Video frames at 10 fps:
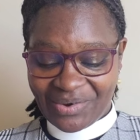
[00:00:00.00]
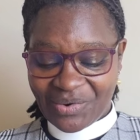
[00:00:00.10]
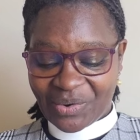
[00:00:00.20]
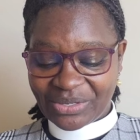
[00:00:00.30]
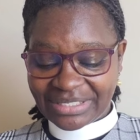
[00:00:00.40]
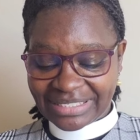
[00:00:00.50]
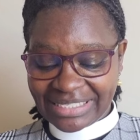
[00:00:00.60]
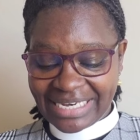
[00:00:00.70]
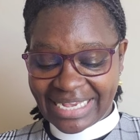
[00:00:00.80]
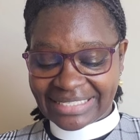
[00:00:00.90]
who
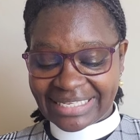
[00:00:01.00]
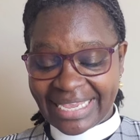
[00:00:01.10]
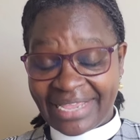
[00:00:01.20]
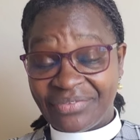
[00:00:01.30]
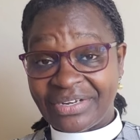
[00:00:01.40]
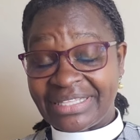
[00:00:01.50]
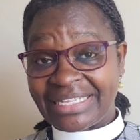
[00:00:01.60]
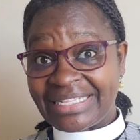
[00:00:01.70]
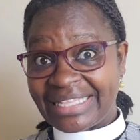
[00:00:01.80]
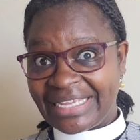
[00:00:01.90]
considers
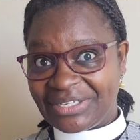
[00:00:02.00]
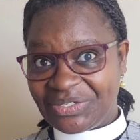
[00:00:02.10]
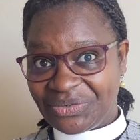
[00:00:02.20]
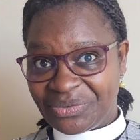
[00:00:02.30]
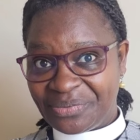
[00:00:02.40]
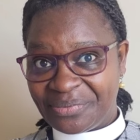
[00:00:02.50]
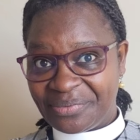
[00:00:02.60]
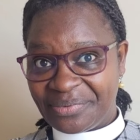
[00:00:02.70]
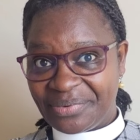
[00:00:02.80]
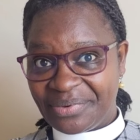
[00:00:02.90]
everything they do,
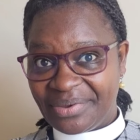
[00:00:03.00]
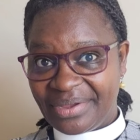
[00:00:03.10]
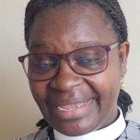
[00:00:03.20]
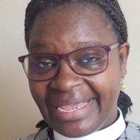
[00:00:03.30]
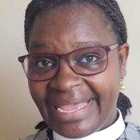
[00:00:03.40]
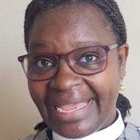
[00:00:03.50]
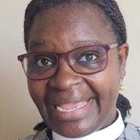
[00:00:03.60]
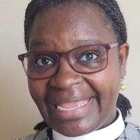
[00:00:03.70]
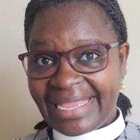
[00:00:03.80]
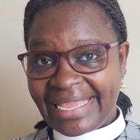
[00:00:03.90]

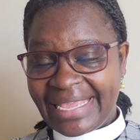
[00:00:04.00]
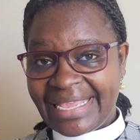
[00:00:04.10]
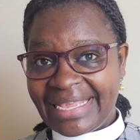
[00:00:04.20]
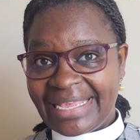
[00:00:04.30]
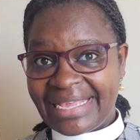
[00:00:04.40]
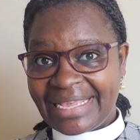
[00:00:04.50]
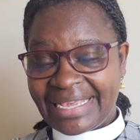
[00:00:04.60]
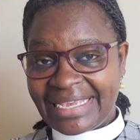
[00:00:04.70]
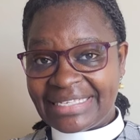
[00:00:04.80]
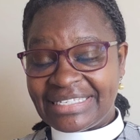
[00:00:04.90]
he
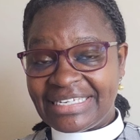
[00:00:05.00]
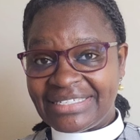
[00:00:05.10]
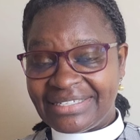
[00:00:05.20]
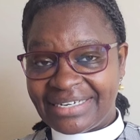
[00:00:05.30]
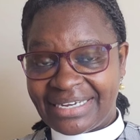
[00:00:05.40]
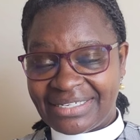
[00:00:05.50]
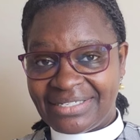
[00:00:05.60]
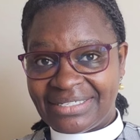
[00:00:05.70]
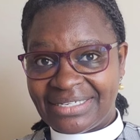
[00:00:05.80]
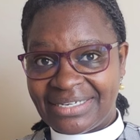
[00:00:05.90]
is in
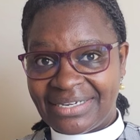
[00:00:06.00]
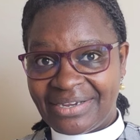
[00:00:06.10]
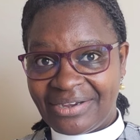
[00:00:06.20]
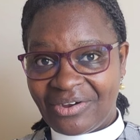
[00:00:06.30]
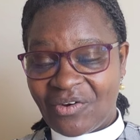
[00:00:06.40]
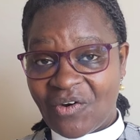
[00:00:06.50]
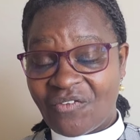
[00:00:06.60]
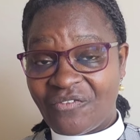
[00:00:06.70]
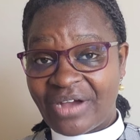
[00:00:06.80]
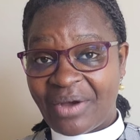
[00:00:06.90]
charge
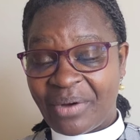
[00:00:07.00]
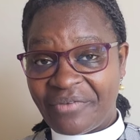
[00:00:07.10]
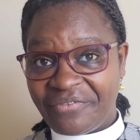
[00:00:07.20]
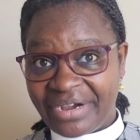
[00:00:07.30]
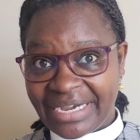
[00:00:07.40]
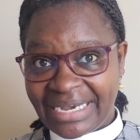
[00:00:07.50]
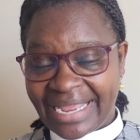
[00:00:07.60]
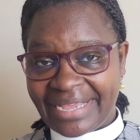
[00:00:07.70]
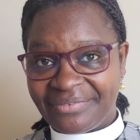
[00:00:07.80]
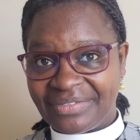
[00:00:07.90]
of our very
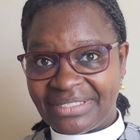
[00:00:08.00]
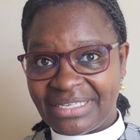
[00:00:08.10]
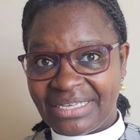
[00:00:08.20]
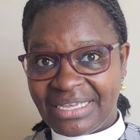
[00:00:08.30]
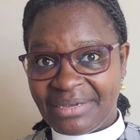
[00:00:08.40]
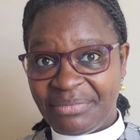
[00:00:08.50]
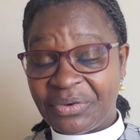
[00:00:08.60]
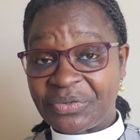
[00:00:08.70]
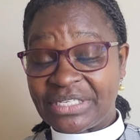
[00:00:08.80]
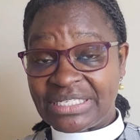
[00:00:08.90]
lives
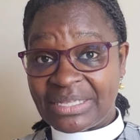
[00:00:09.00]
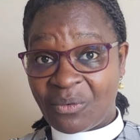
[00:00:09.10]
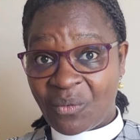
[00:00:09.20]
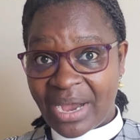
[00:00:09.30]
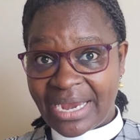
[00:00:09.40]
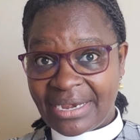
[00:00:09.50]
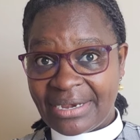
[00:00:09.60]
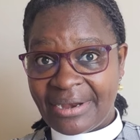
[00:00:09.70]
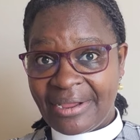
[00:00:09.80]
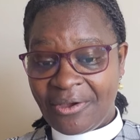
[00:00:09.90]
because he's the
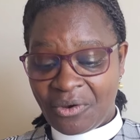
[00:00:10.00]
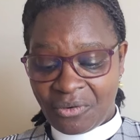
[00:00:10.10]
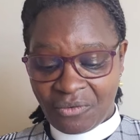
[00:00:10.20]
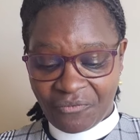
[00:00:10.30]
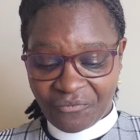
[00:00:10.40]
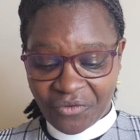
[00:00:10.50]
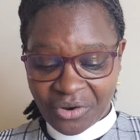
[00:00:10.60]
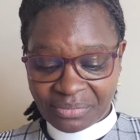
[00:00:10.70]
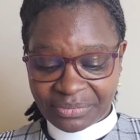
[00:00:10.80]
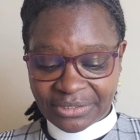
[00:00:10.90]
one who
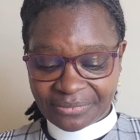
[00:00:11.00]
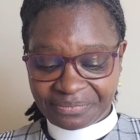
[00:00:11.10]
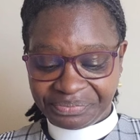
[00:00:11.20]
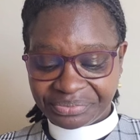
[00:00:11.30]
forms